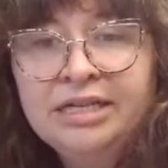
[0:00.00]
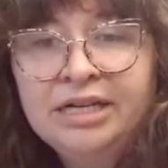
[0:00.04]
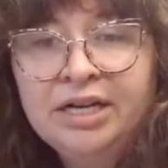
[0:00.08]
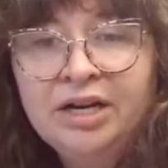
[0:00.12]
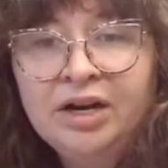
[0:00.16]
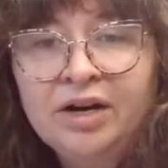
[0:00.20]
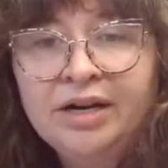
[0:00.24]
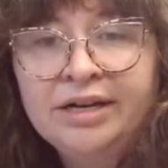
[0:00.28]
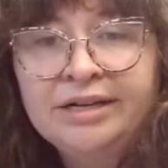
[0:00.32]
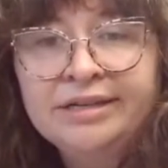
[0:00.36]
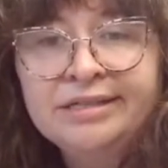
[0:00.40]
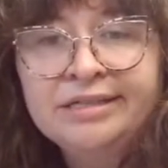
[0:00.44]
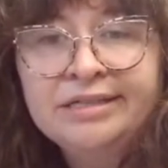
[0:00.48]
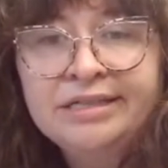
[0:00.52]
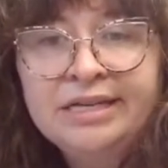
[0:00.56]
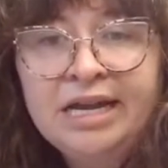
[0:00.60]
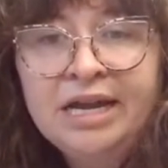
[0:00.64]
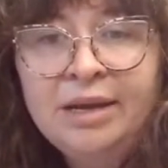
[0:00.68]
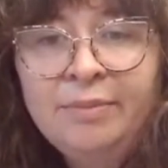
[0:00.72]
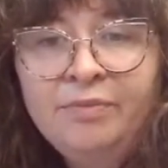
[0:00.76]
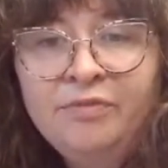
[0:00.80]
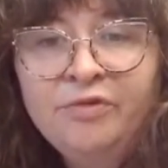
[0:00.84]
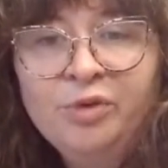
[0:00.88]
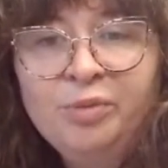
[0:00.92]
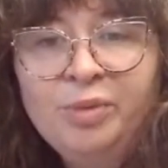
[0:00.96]
artist
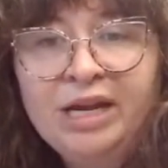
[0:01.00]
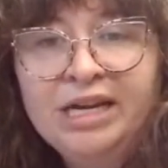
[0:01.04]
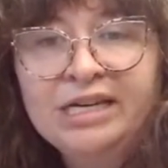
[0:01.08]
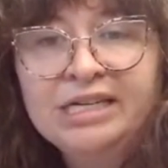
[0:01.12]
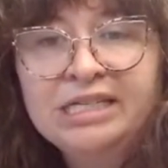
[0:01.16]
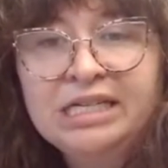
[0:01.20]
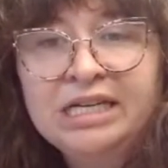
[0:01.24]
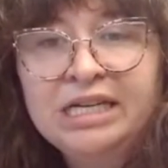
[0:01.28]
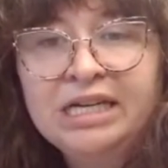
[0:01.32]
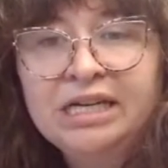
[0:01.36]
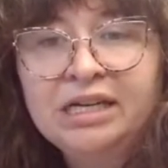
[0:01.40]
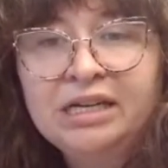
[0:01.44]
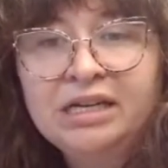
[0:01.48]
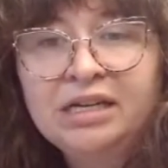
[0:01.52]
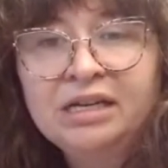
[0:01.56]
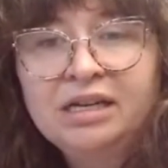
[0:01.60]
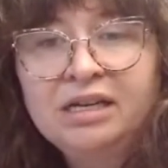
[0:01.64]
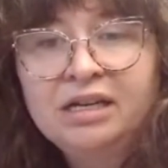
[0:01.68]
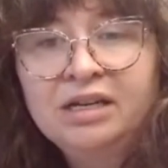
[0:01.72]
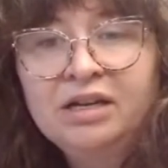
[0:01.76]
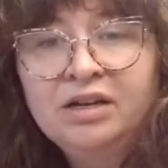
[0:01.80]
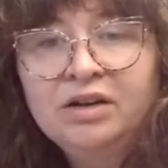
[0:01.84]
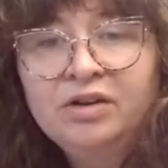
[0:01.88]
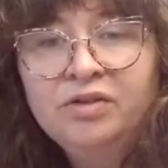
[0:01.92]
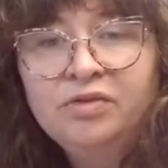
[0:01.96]
tape for painting
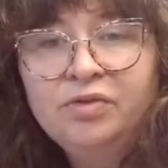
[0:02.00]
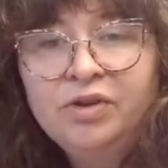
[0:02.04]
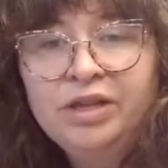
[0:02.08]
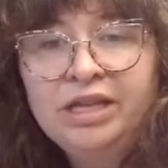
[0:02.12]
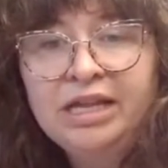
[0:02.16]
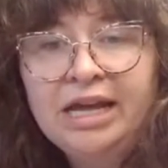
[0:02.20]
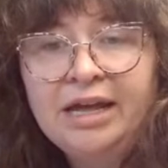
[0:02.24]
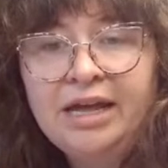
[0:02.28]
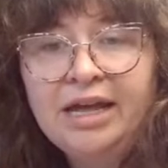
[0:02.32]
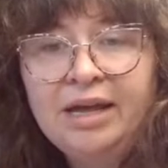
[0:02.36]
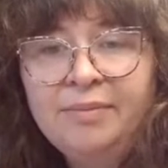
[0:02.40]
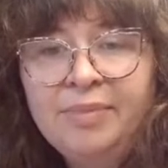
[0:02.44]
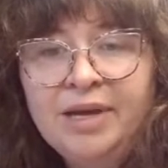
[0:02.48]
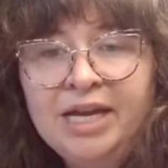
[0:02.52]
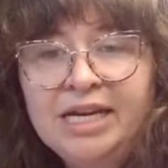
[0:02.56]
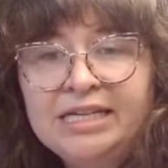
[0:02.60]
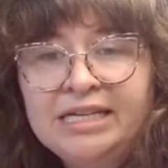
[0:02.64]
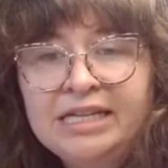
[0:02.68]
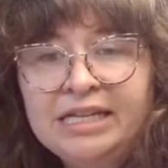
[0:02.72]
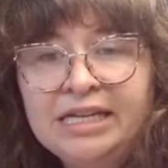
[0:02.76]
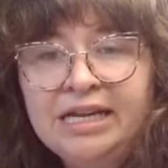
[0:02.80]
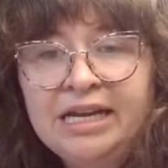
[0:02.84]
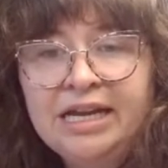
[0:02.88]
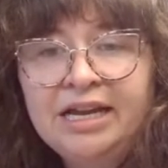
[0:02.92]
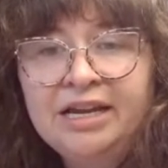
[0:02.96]

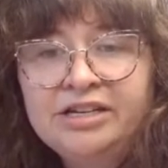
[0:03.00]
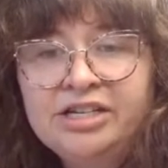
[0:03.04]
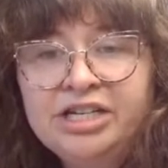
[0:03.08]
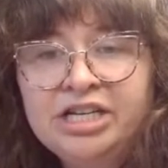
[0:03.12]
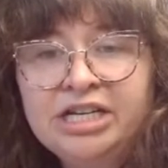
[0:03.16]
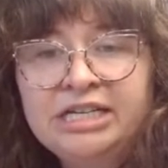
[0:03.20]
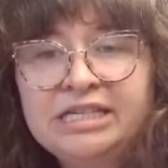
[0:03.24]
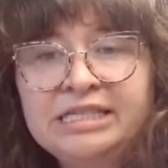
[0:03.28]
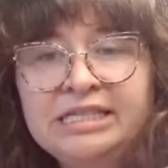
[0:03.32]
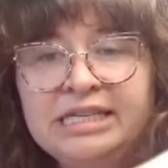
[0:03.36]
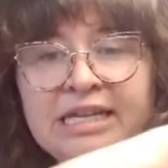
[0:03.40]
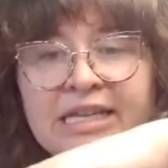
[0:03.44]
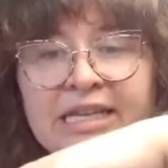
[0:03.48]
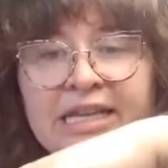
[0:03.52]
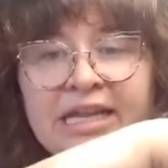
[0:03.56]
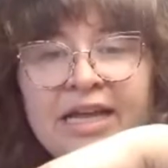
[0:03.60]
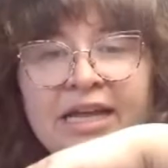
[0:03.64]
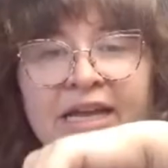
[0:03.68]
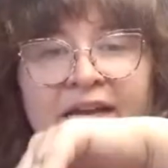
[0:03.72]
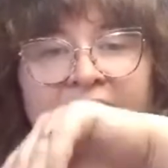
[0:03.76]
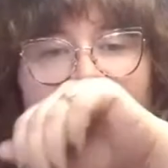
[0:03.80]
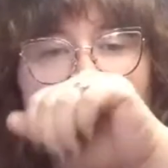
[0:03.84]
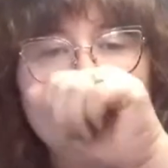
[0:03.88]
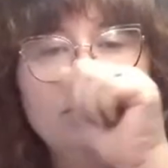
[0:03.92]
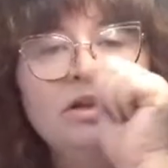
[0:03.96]
the edges, and
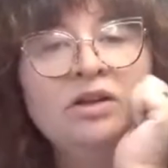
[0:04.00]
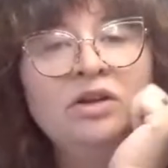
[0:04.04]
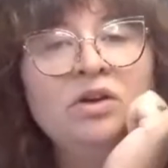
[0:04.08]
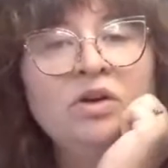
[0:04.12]
then